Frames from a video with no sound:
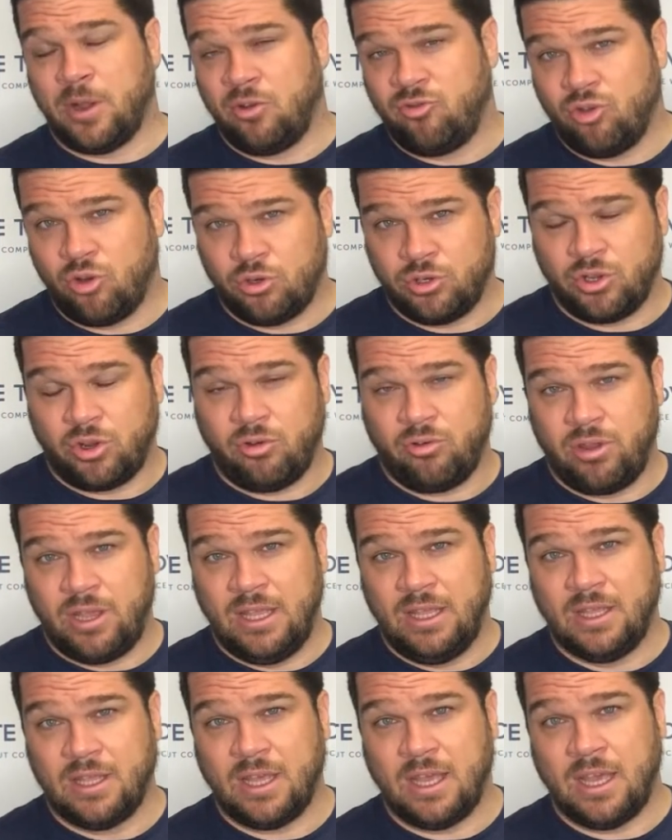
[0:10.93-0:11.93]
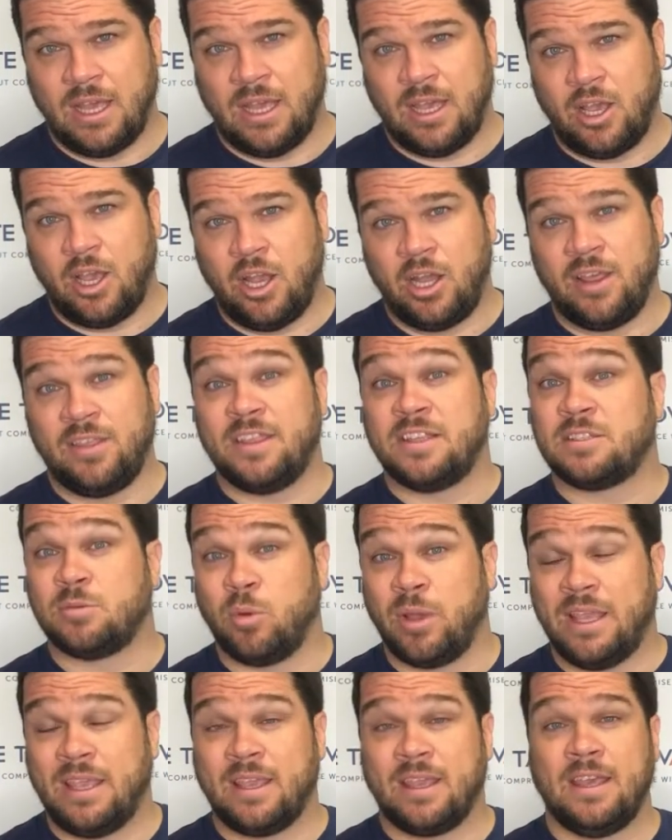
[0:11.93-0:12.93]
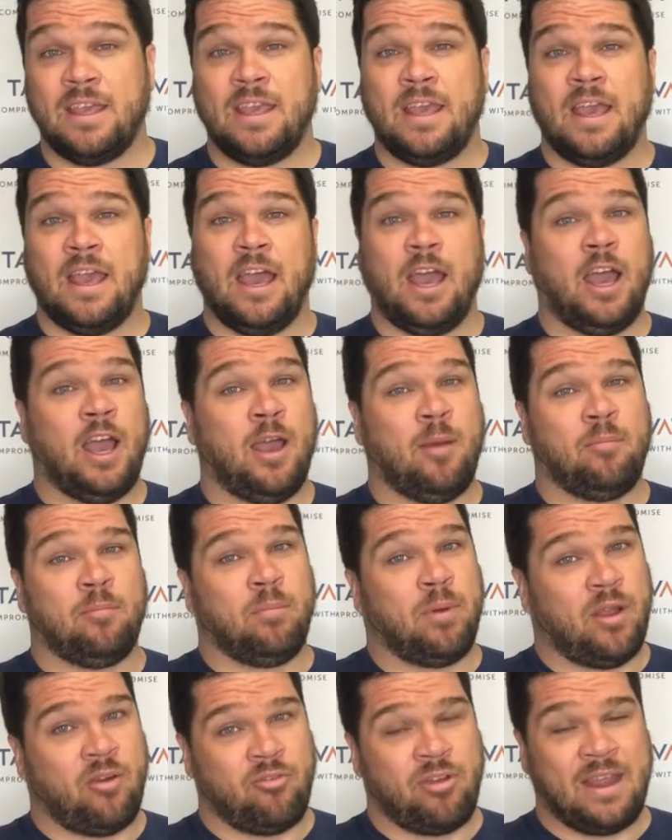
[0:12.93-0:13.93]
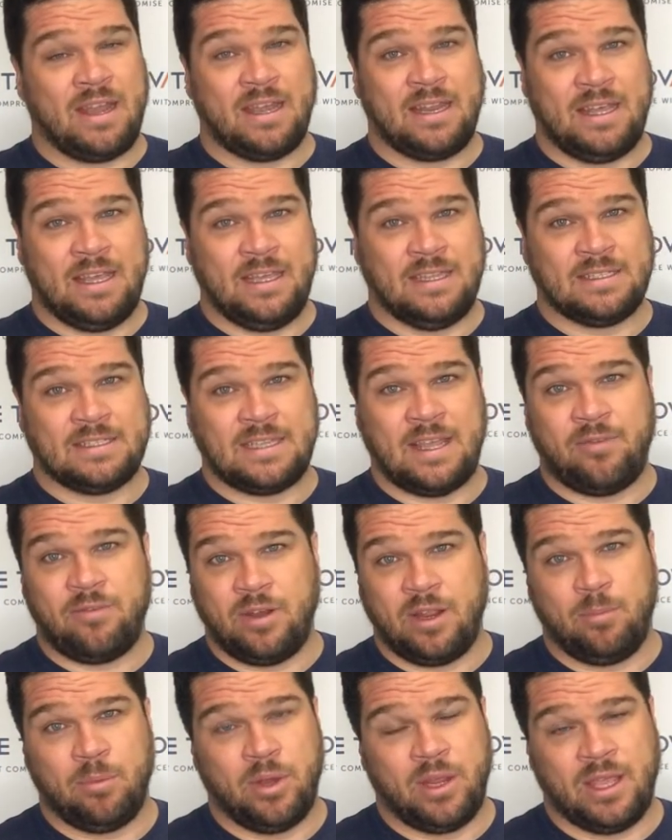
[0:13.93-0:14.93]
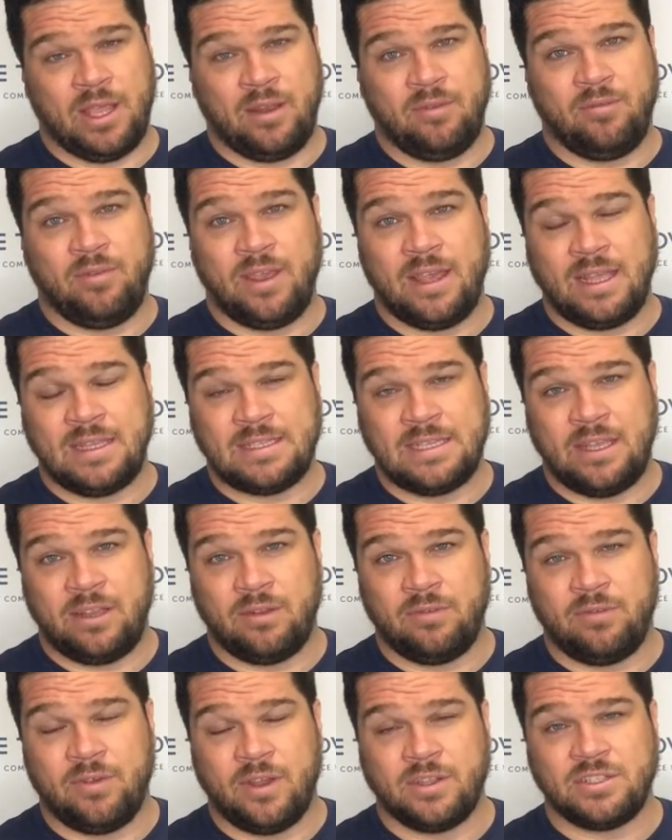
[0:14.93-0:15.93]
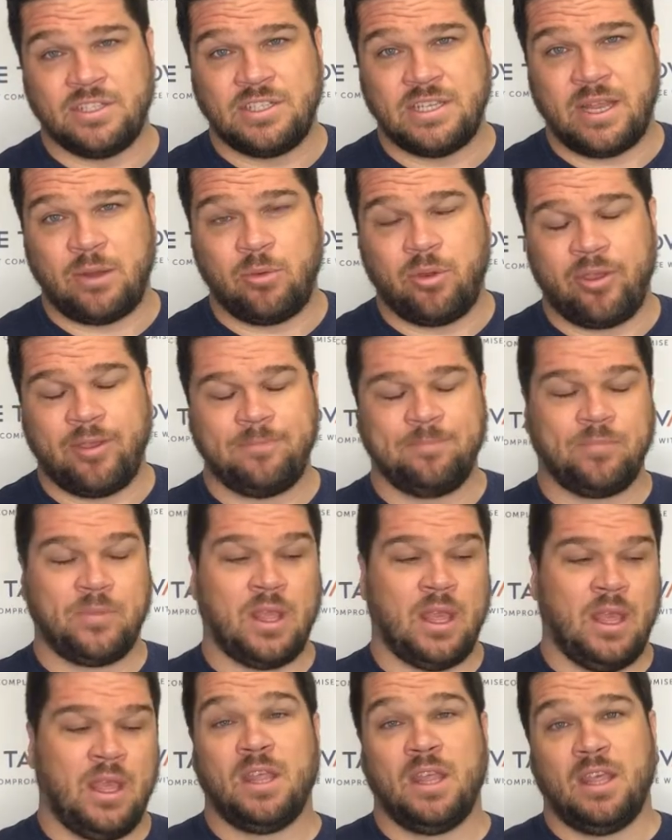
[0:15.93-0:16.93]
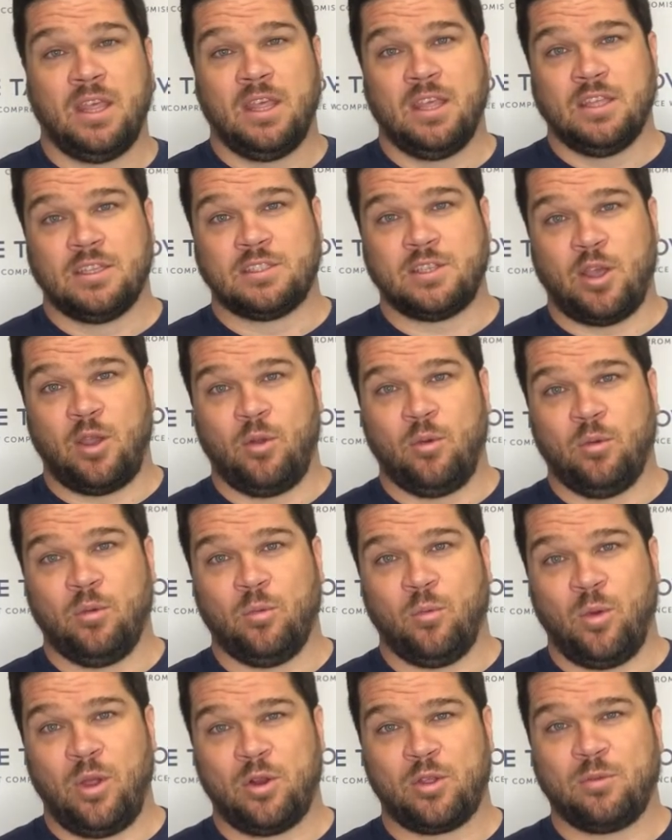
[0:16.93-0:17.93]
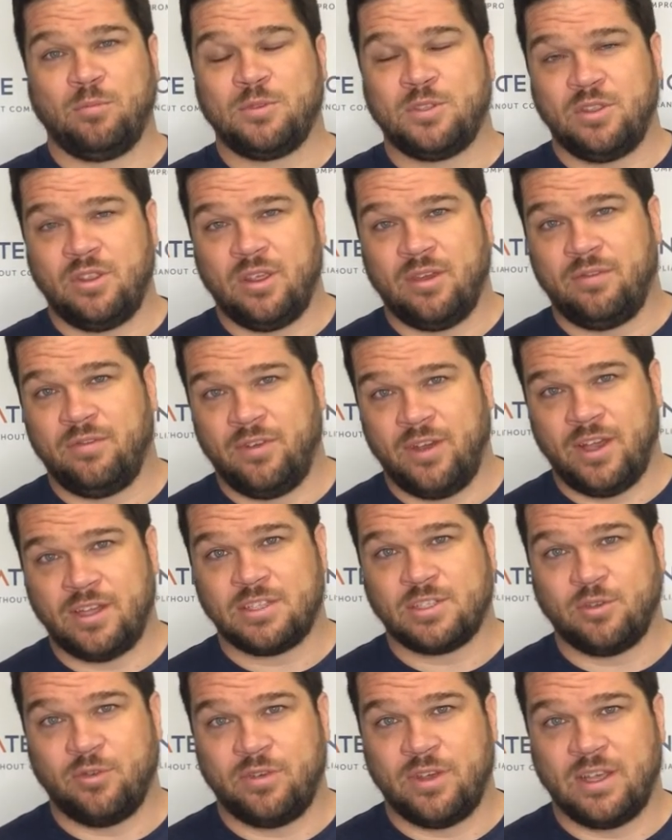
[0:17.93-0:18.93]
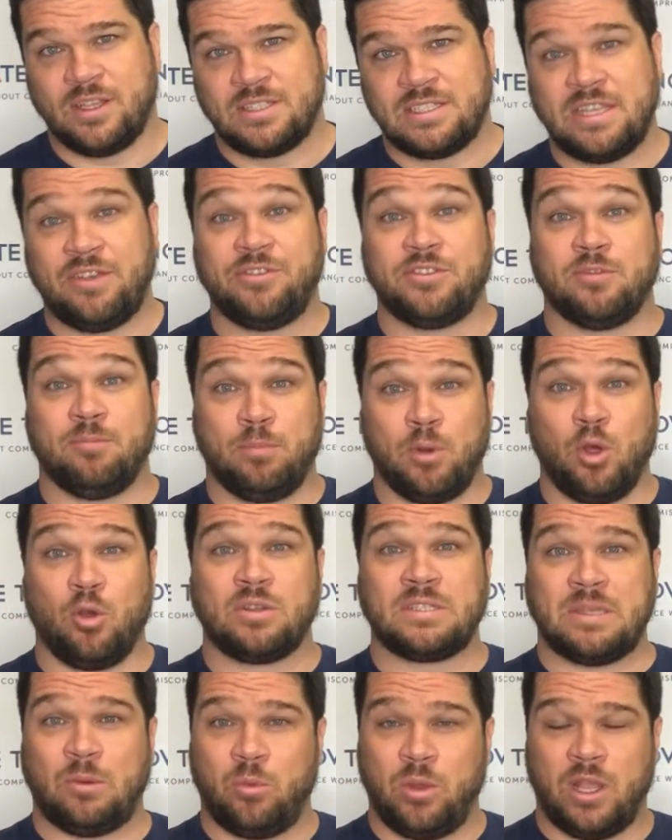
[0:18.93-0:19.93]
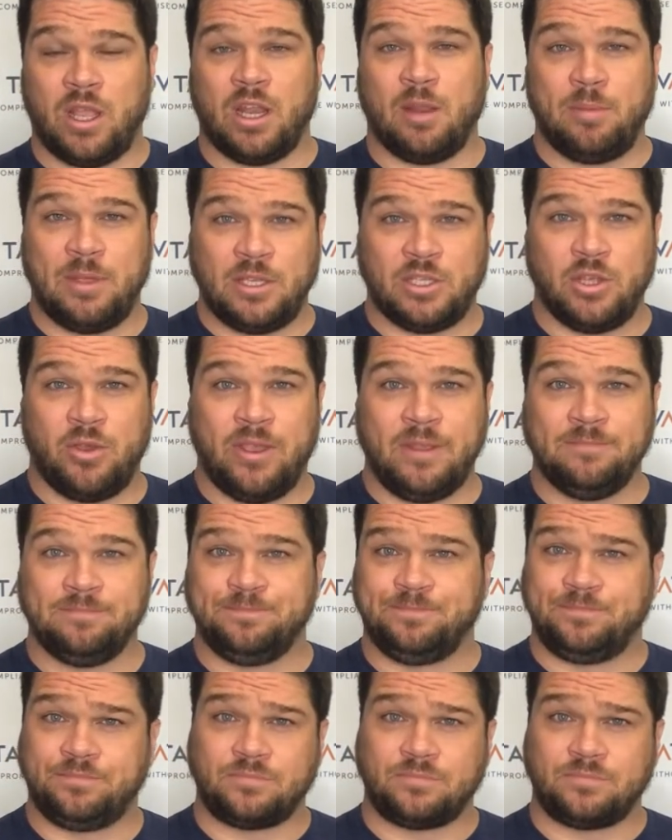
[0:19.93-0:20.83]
by royal decree uh, earlier this week, um, Bahrain is definitely putting in VAT on the 1st of January. So welcome to the first of a series of blogs that we're going to be doing